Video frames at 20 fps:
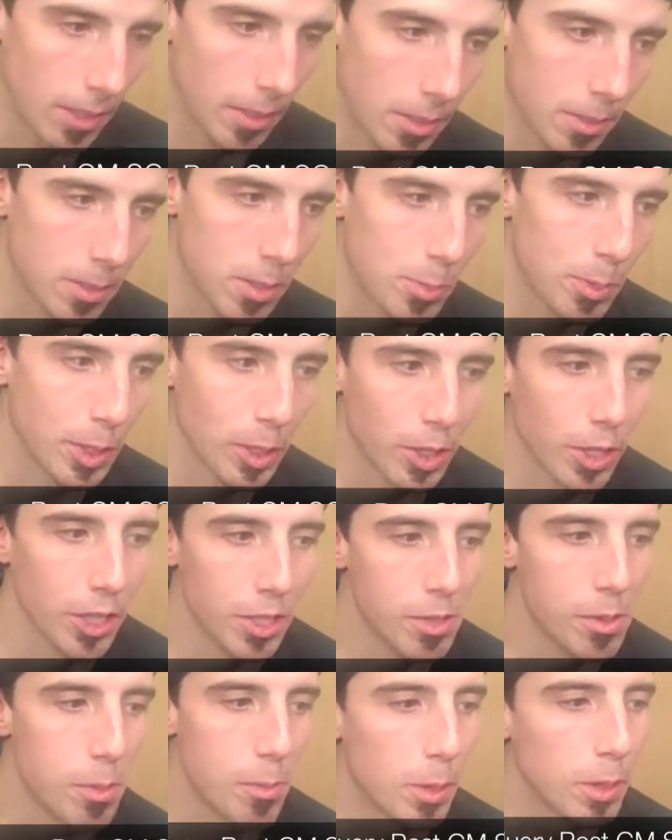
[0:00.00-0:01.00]
It's been good,
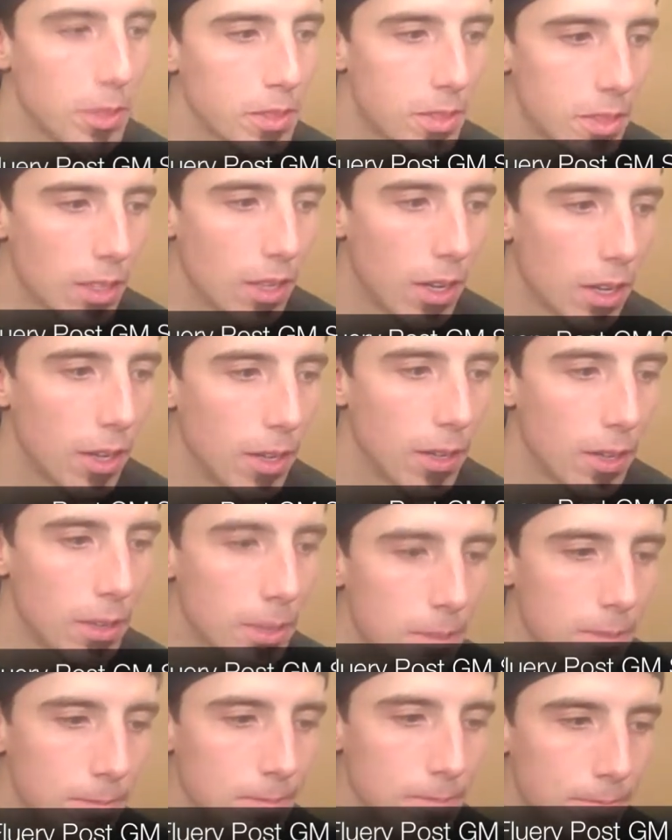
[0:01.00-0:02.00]
but
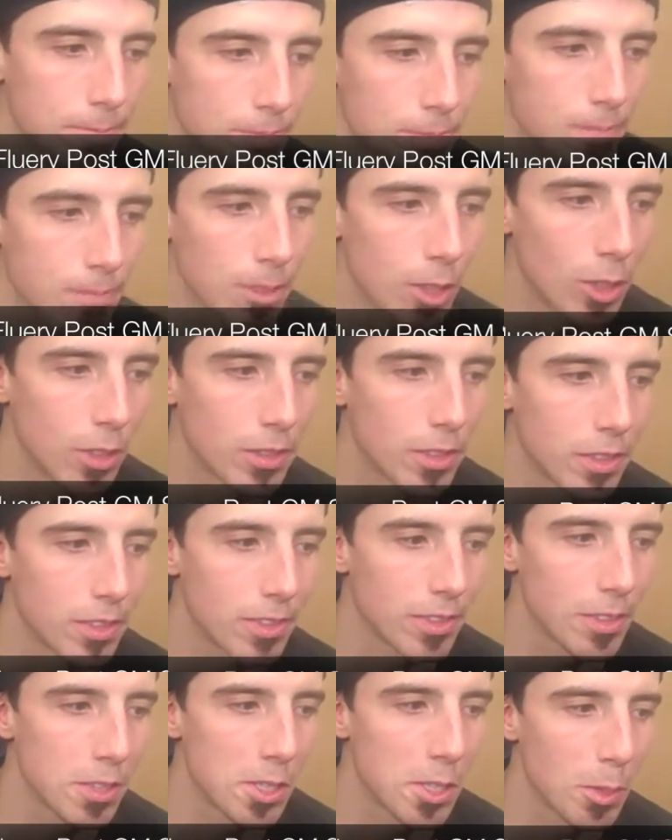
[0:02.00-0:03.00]
you know, I think
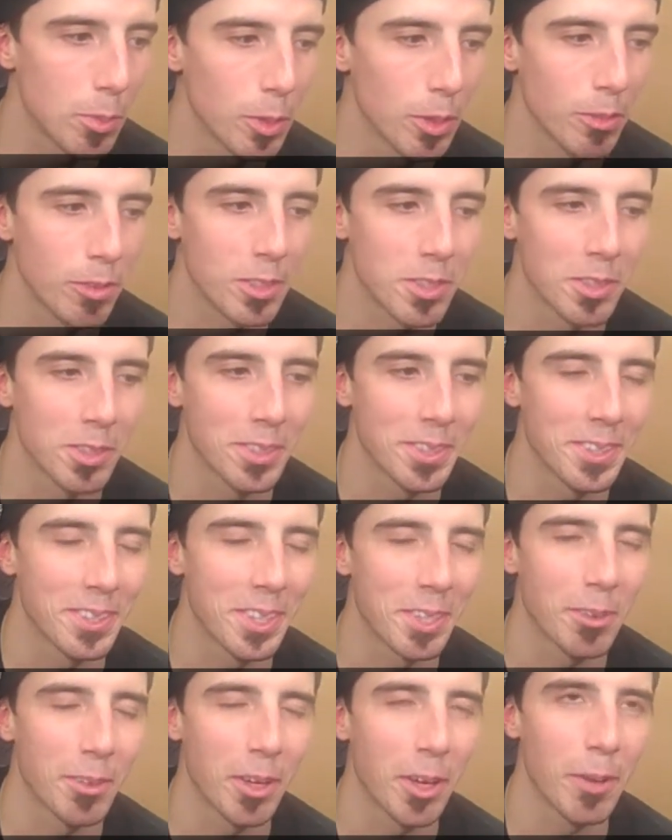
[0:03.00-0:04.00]
still believe it's a
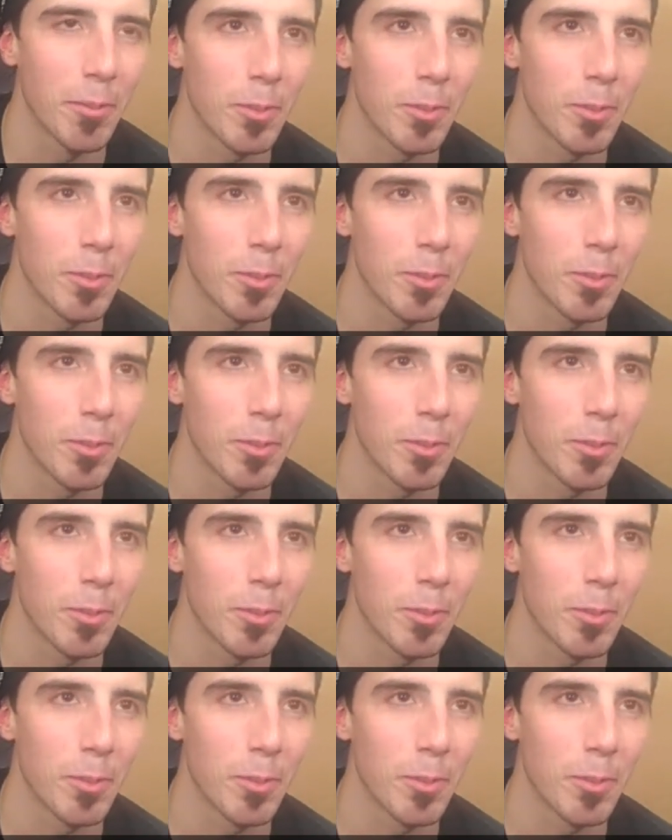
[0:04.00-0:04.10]
thin game.